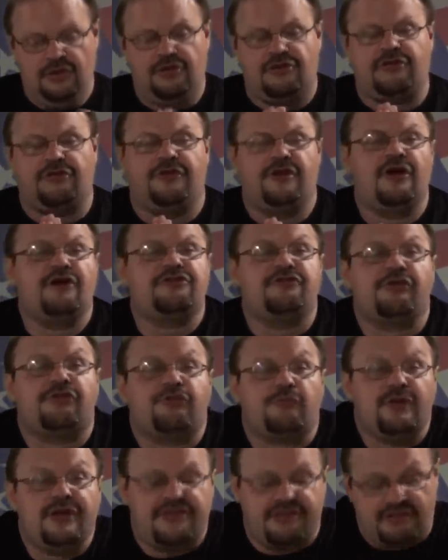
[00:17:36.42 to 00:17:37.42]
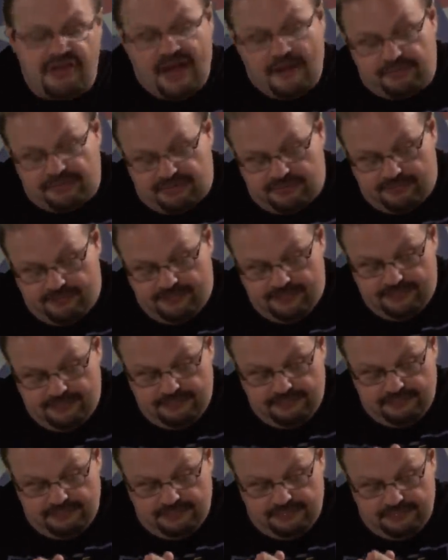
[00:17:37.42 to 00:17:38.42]
So there's your 3 steps.
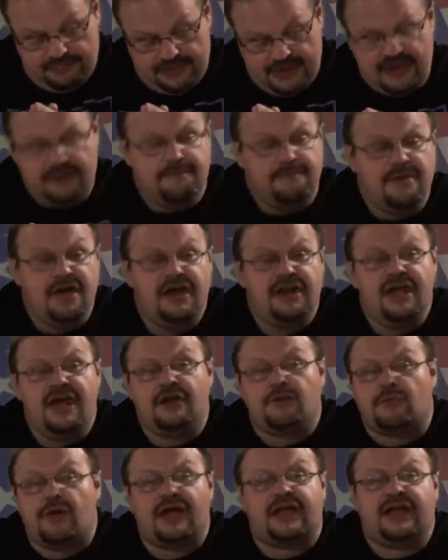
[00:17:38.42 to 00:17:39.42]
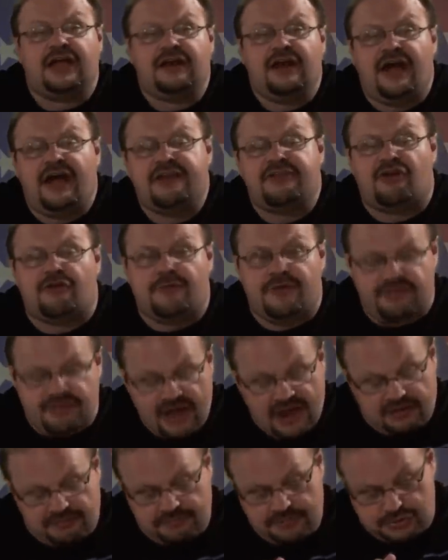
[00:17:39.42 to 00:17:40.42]
Admit and recognize our
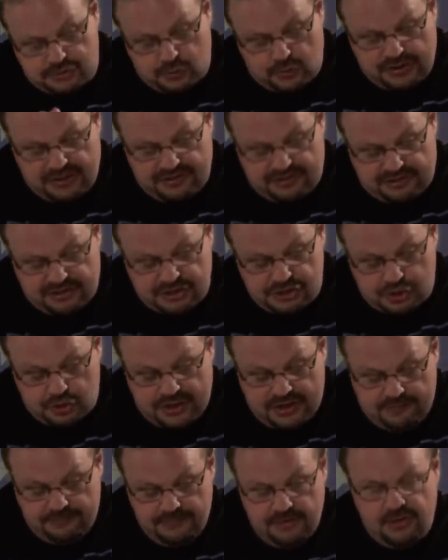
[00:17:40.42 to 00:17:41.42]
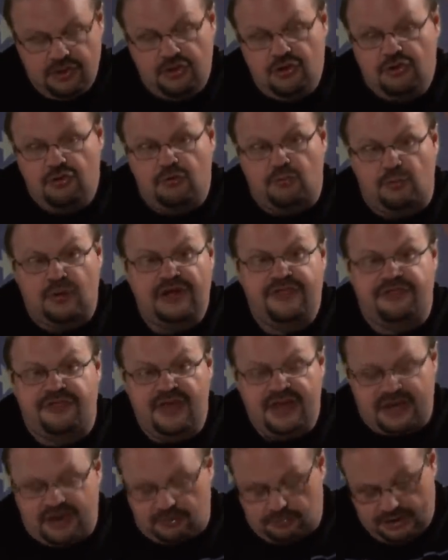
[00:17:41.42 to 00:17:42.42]
mistakes from the 20th century.
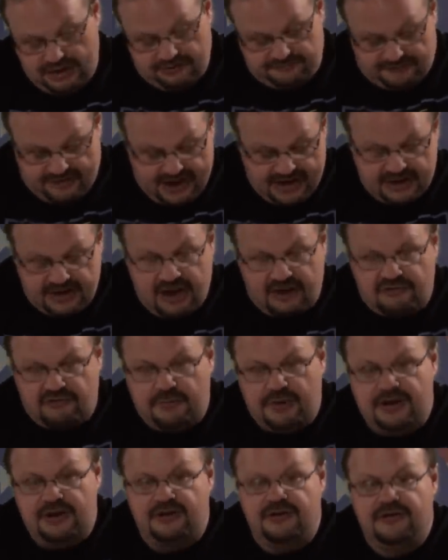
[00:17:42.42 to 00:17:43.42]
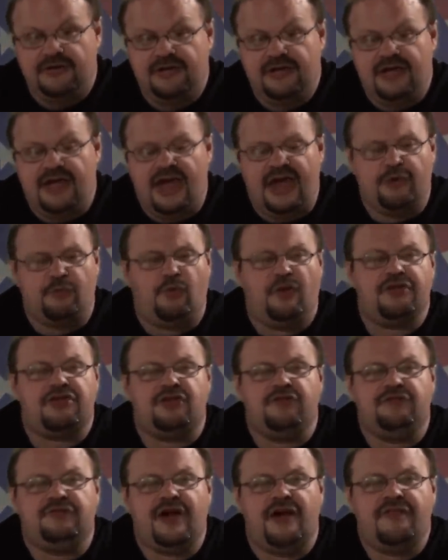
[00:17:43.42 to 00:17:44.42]
Rethink and redefine government, and
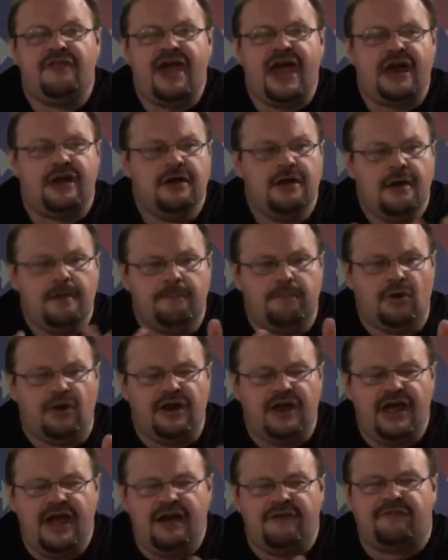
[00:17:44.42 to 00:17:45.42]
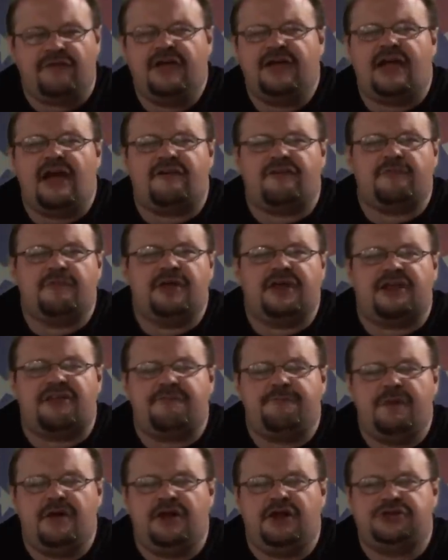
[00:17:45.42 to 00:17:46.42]
once you've done that, put every government
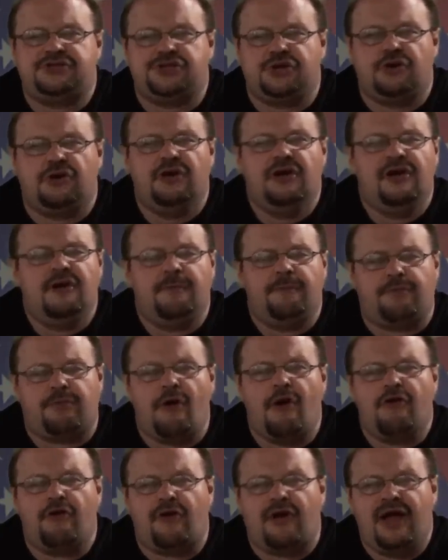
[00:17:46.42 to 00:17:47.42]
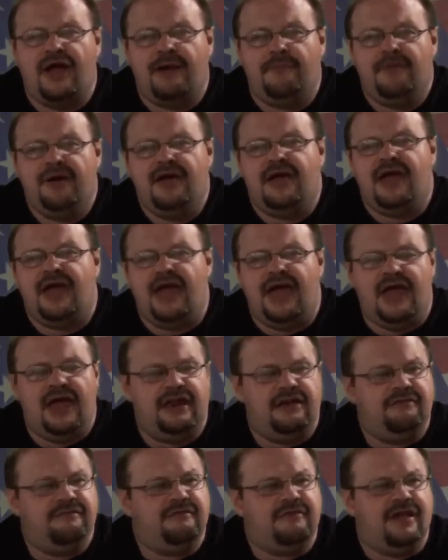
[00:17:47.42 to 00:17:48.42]
expenditure, program,
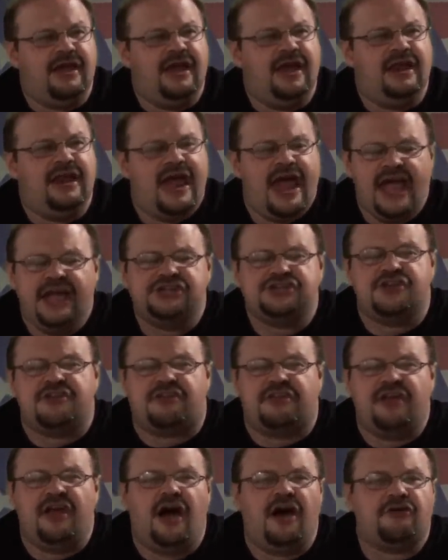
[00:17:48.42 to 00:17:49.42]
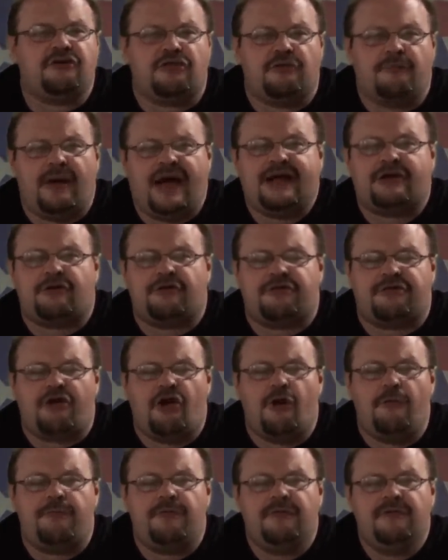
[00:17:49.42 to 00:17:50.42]
and agency under the
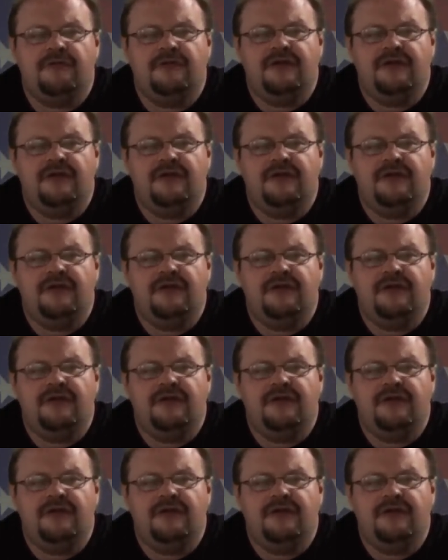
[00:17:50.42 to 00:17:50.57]
microscope